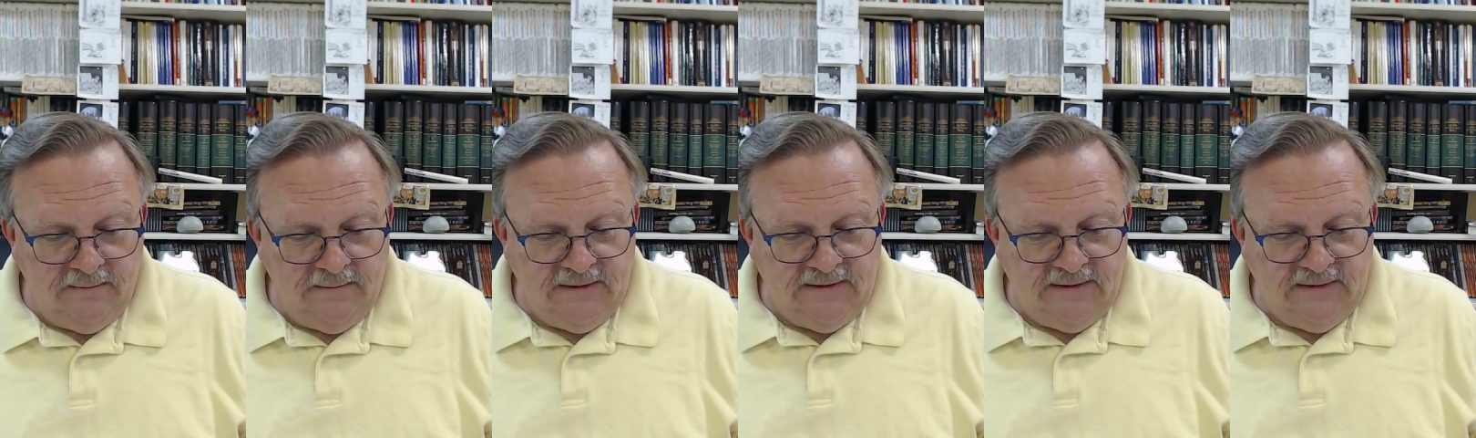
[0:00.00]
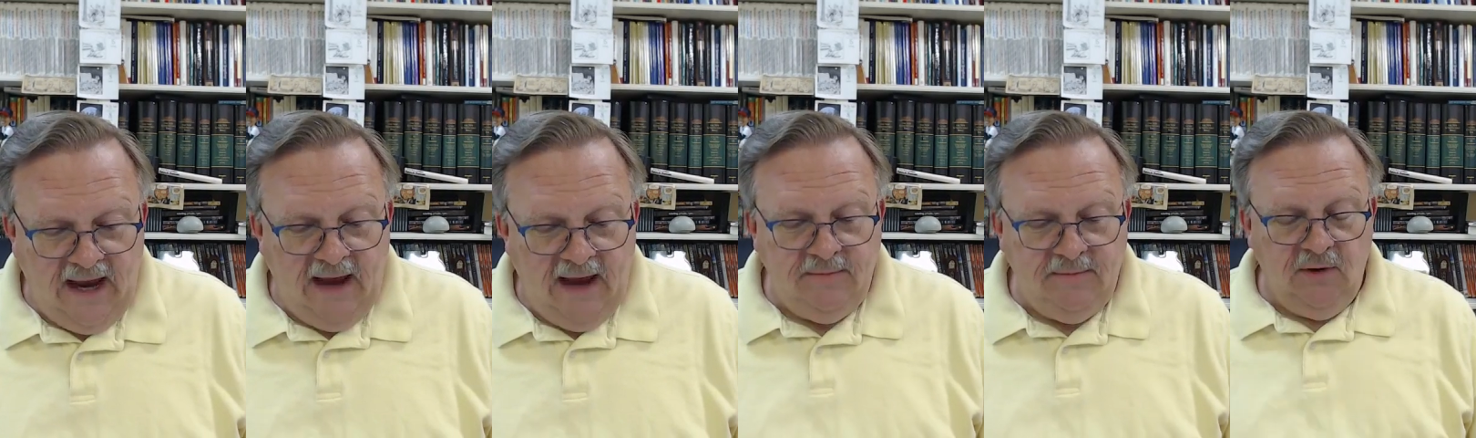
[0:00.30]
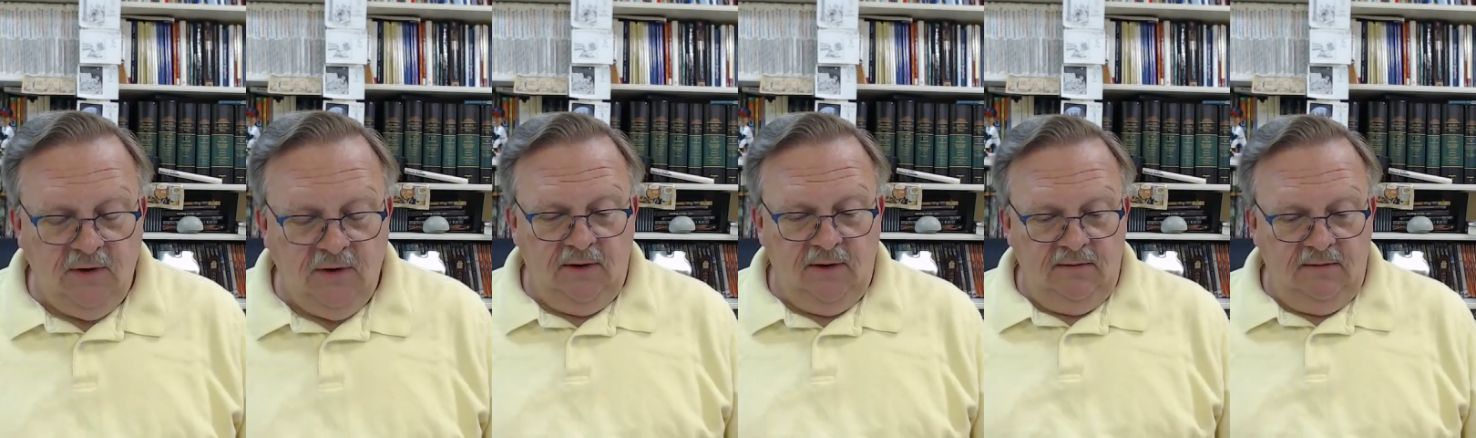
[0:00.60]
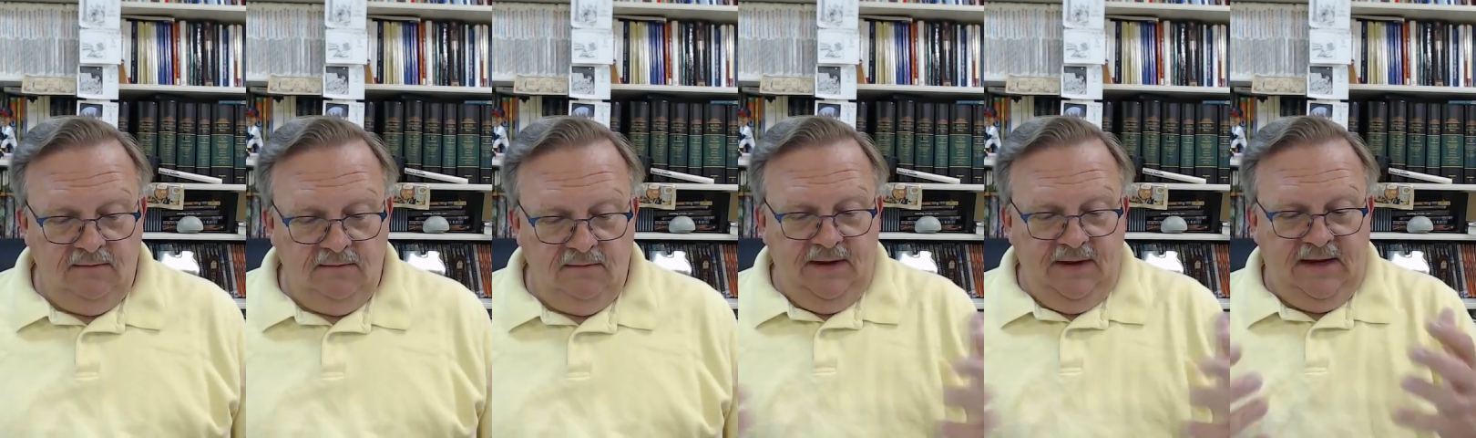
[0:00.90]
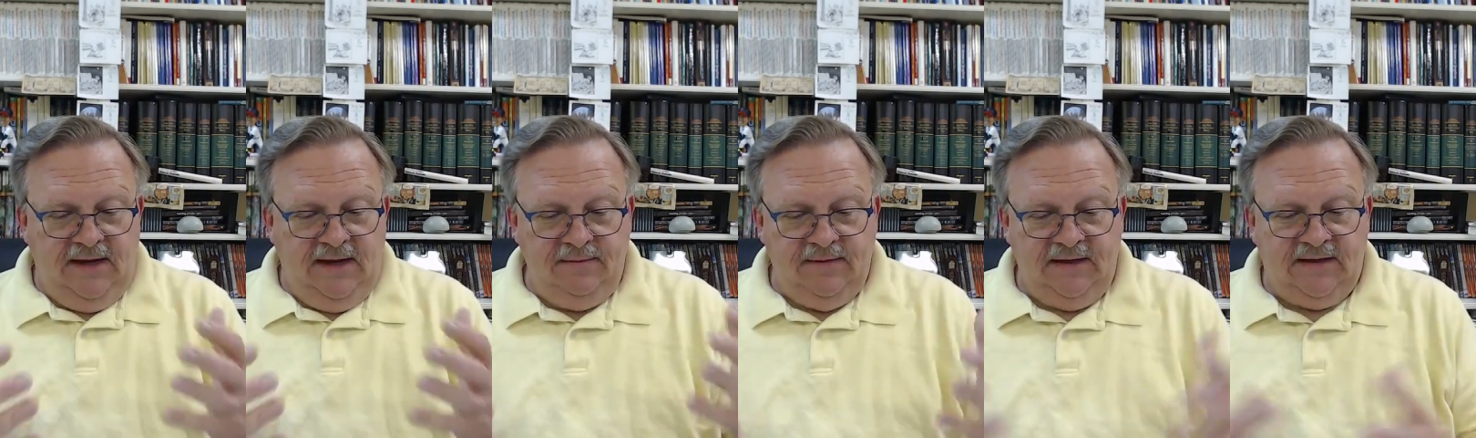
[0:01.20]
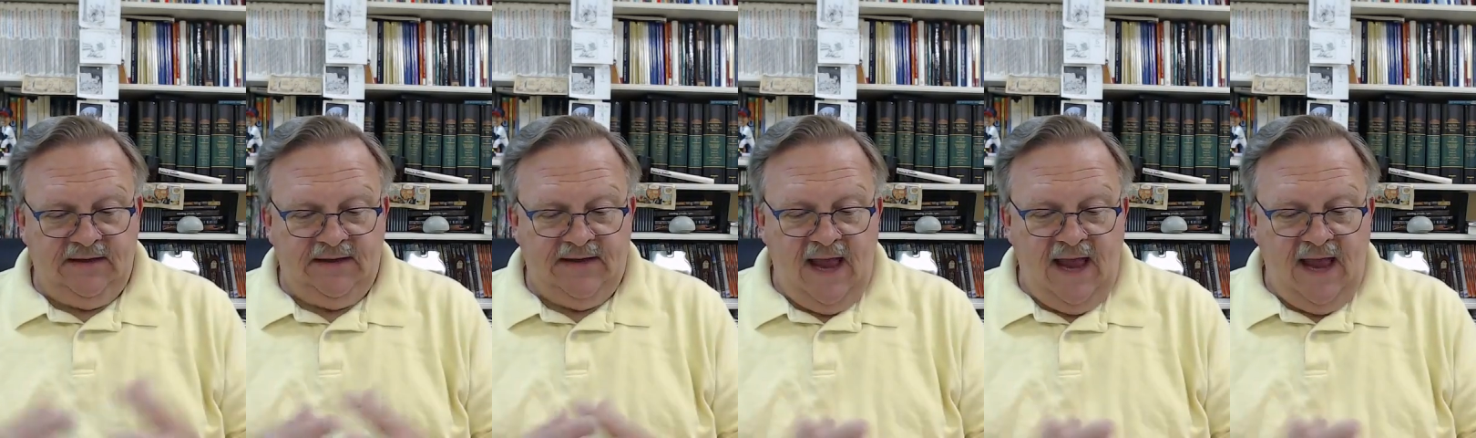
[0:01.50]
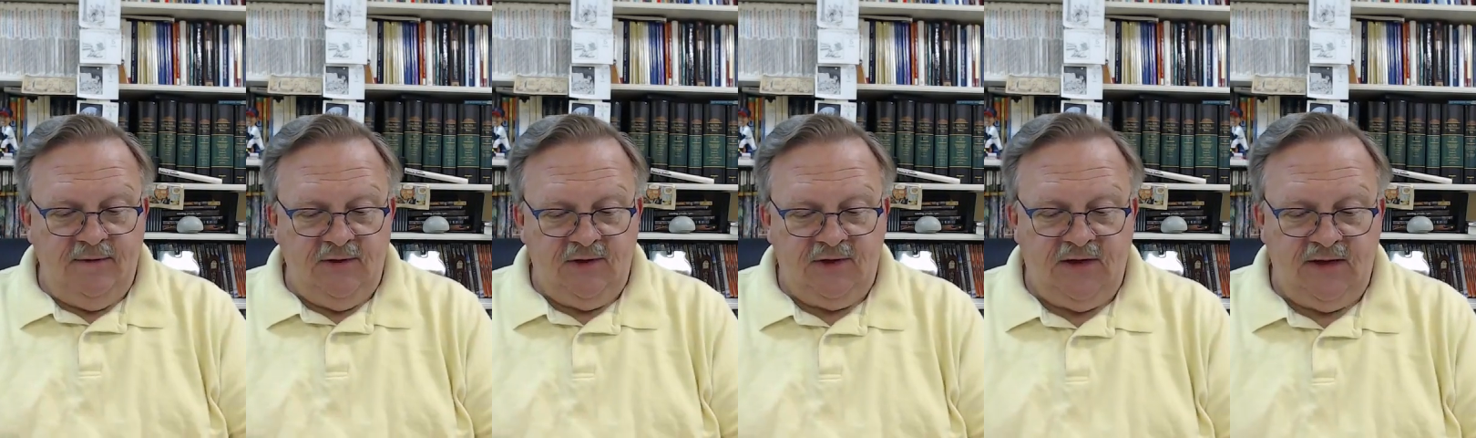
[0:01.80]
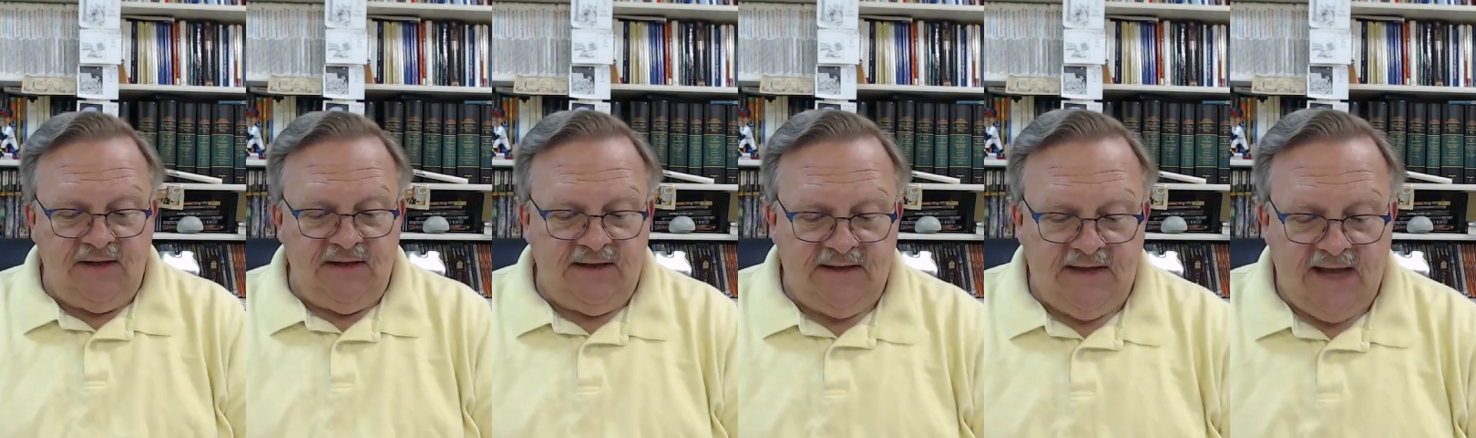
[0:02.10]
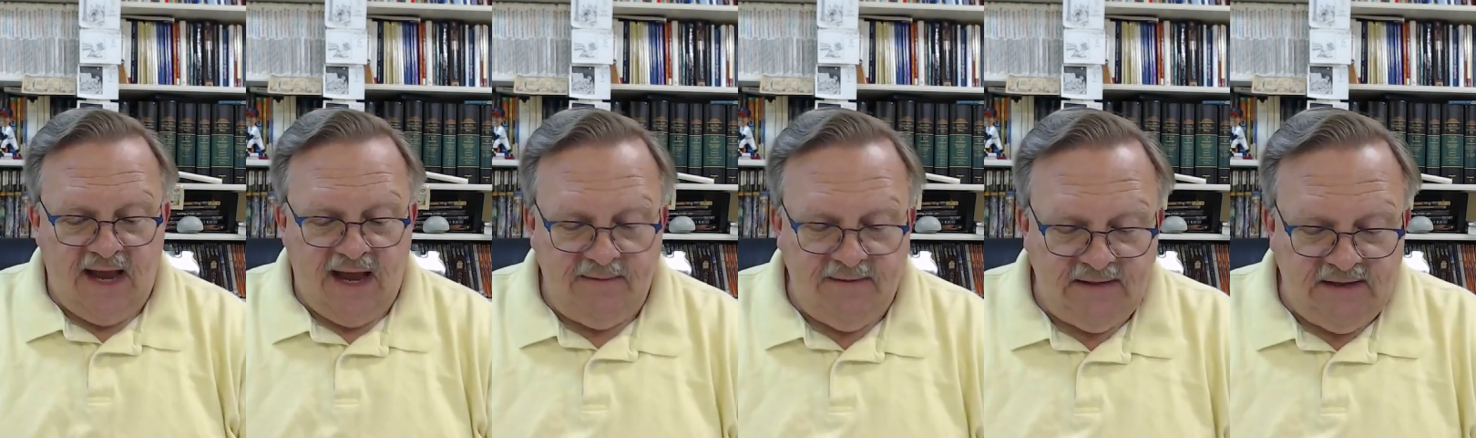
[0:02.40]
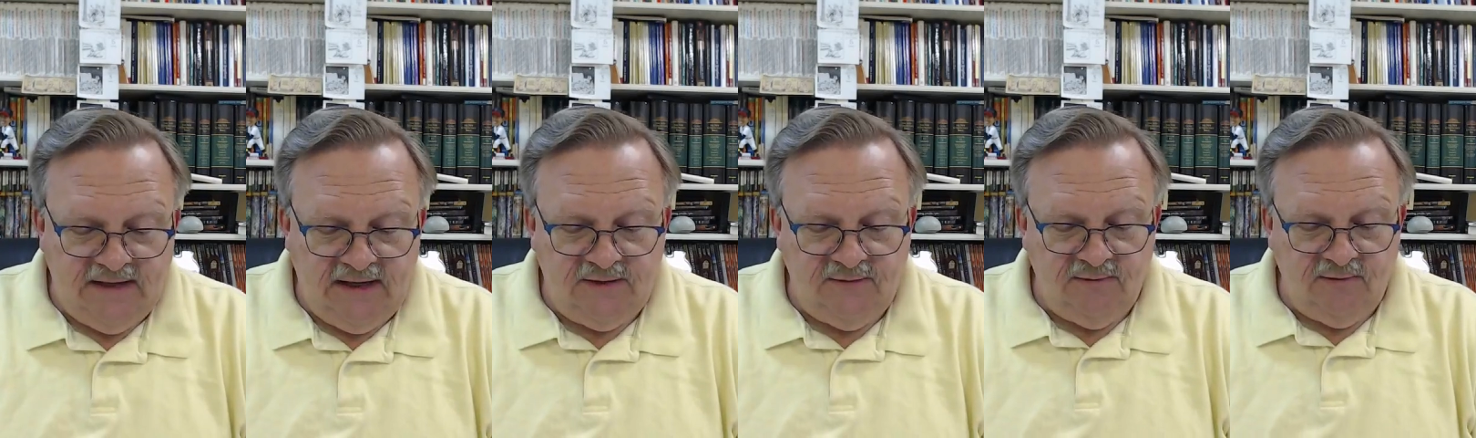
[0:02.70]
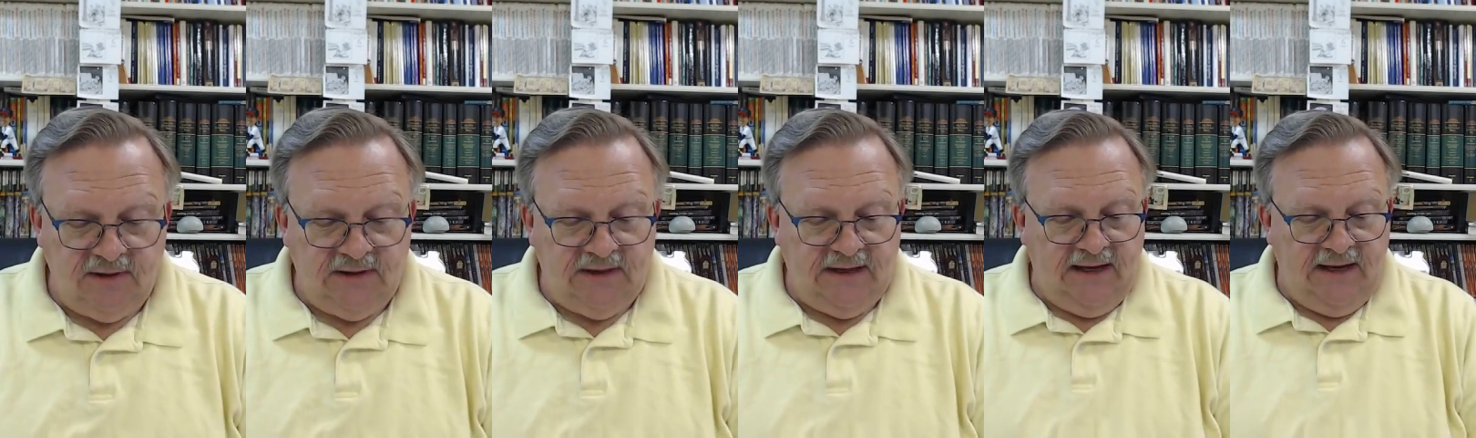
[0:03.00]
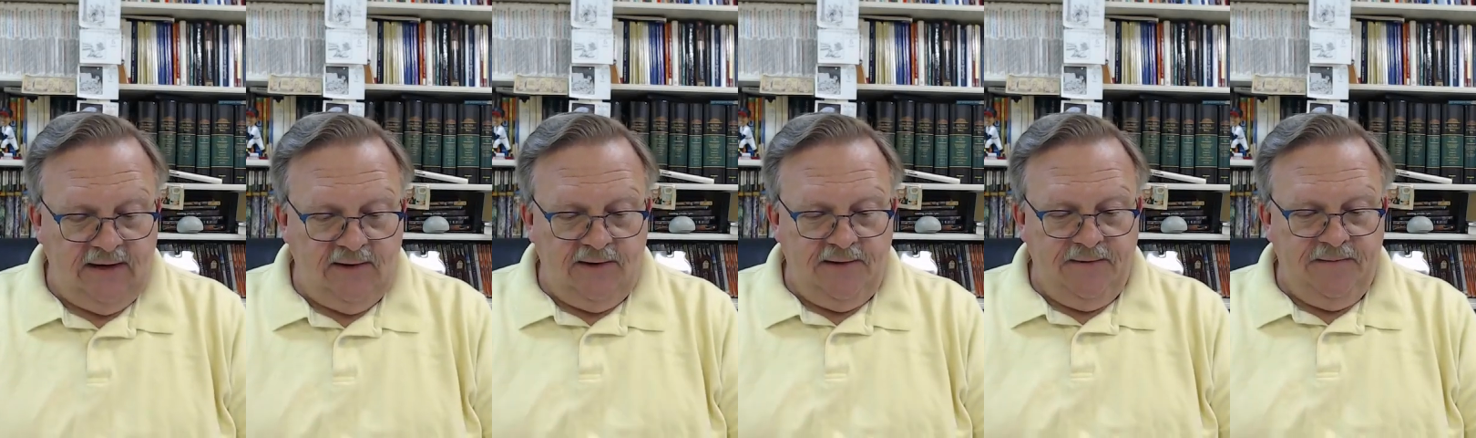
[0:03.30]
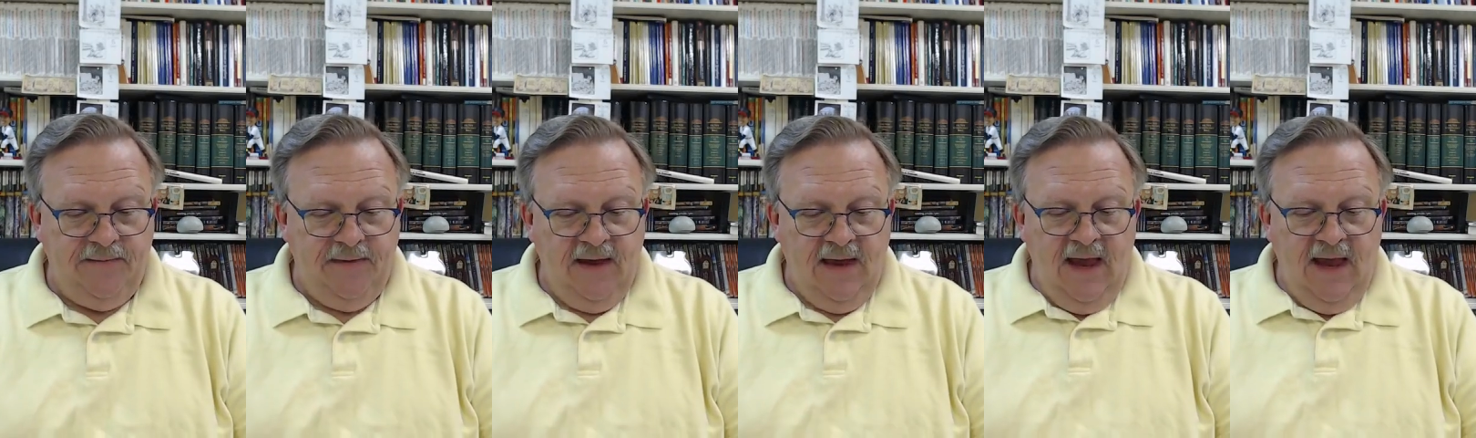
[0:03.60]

Samuel becomes established in this time as Israel's leader,